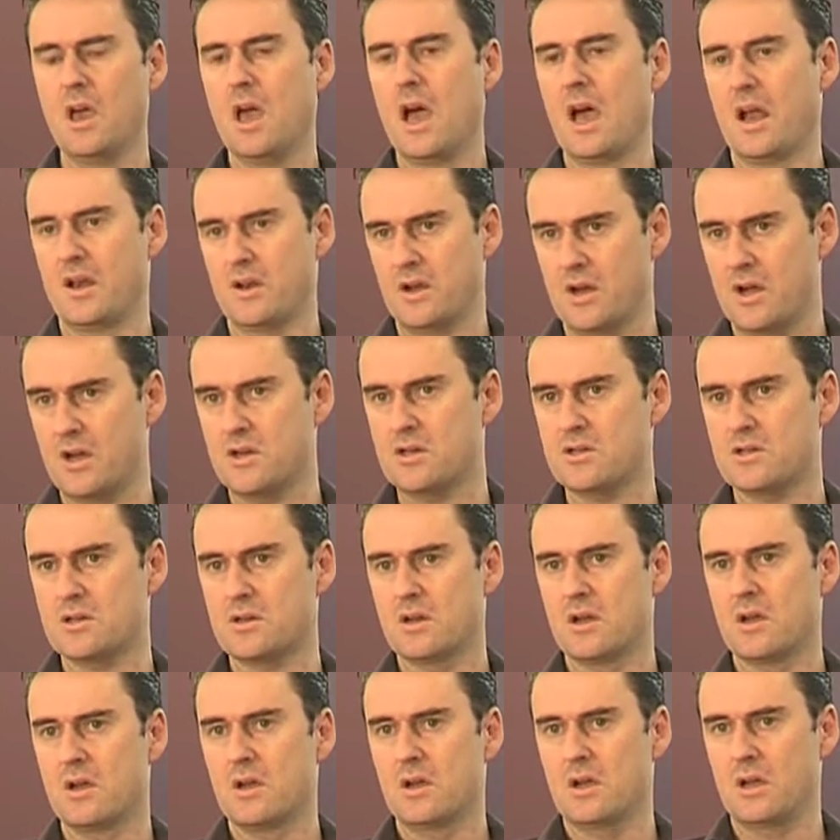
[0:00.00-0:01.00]
And
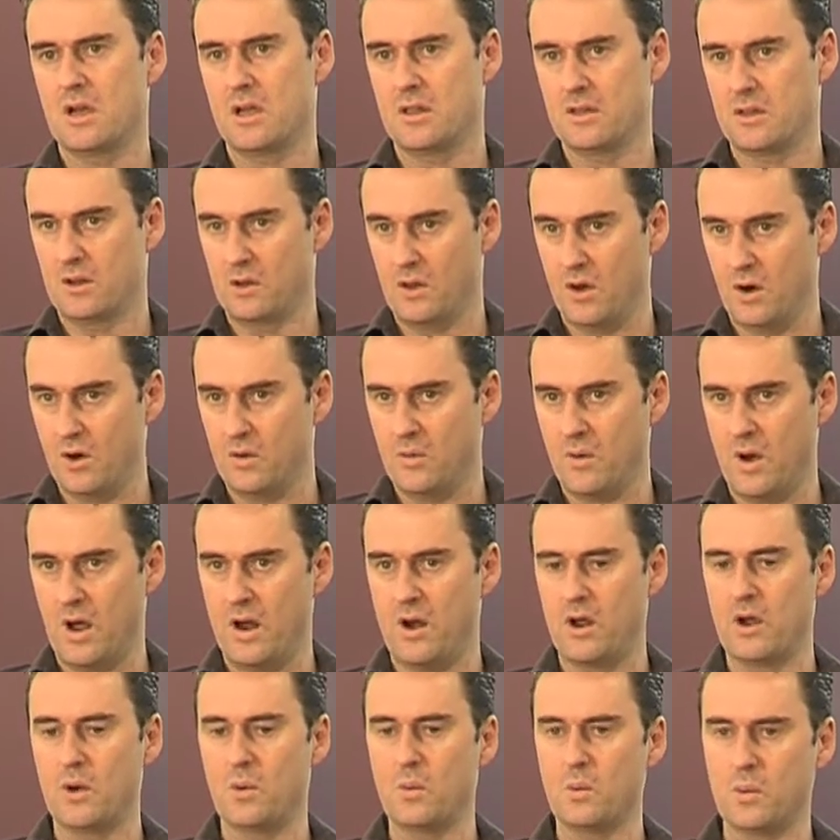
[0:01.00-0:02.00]
yes, in the long
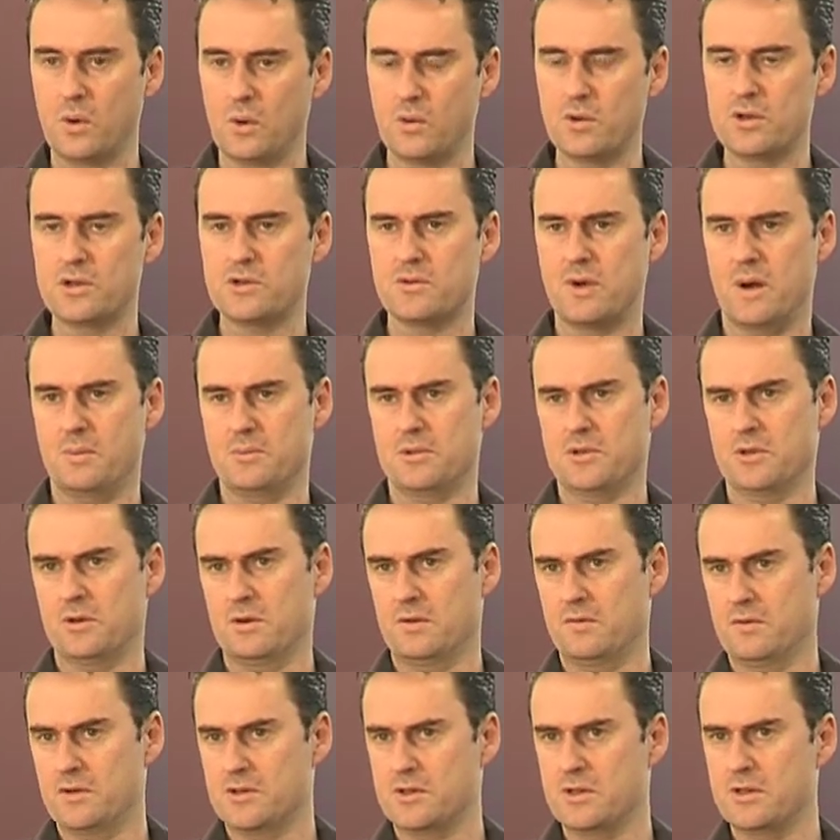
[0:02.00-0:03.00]
run, it will disrupt
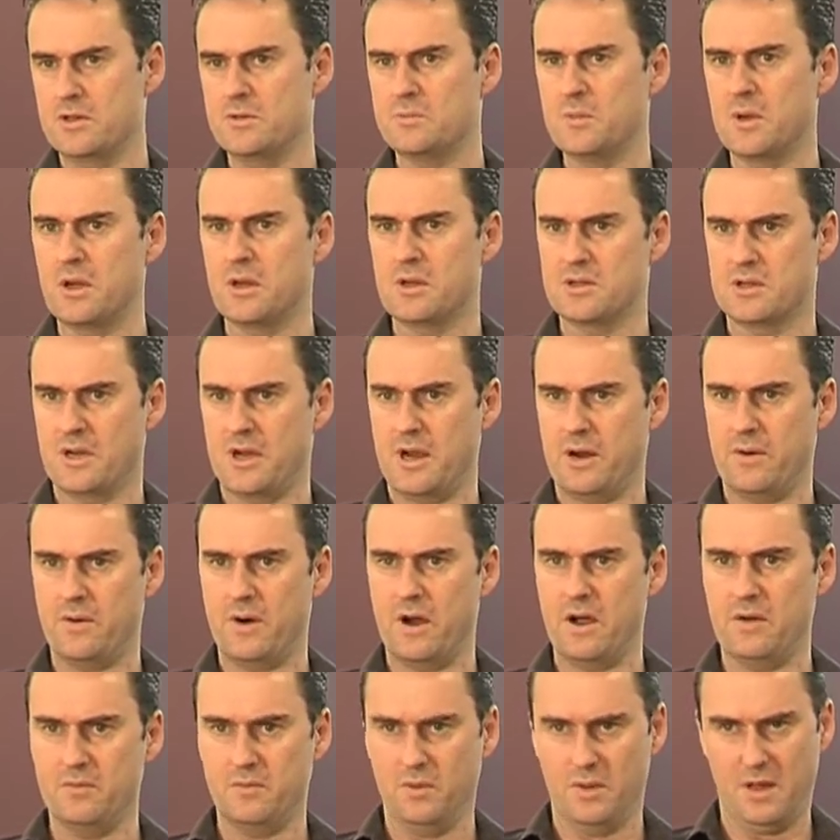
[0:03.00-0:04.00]
services because
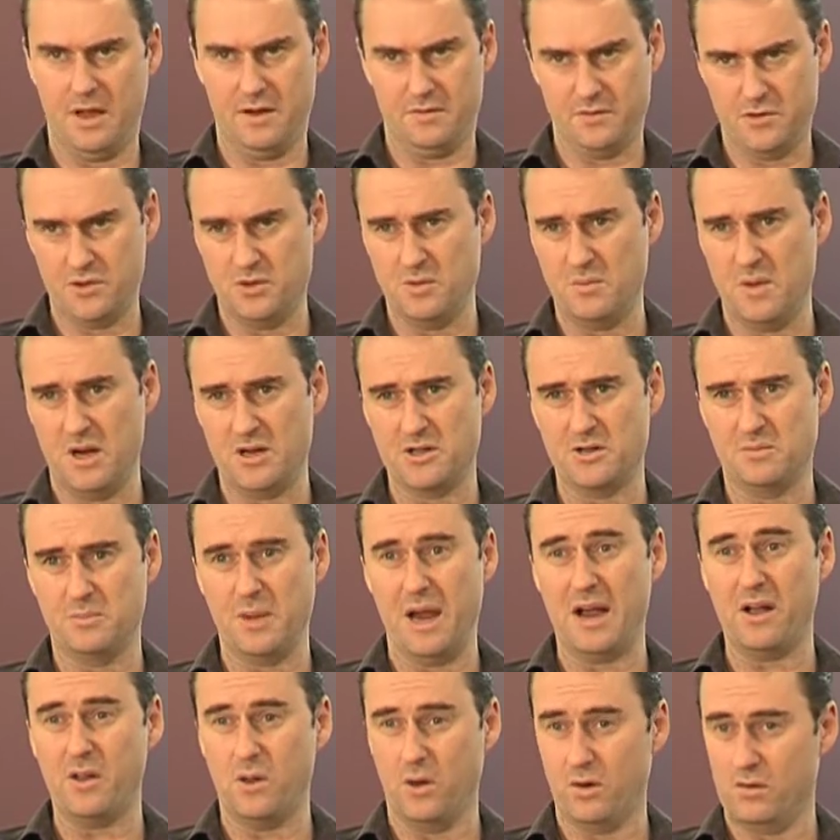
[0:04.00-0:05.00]
aircraft will have too much a
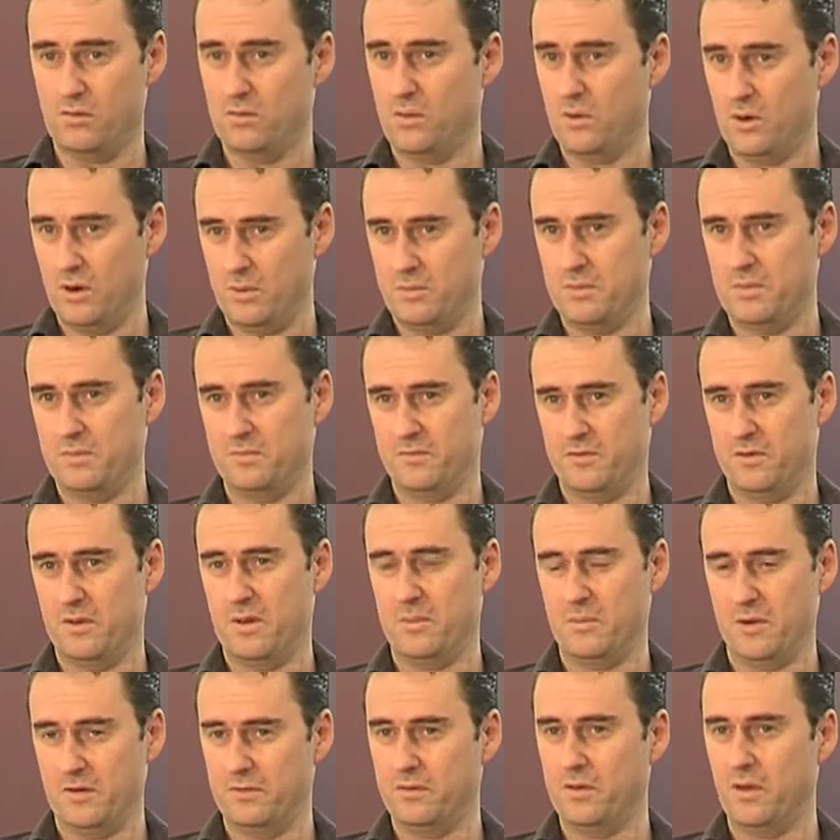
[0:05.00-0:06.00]
backlog of work for
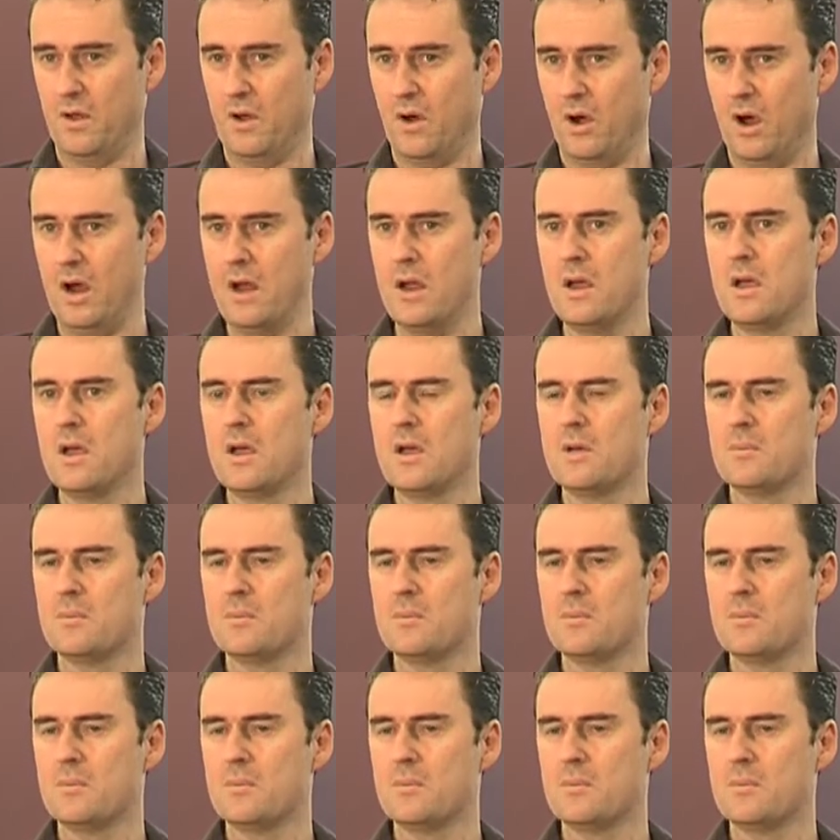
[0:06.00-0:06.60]
them to fly,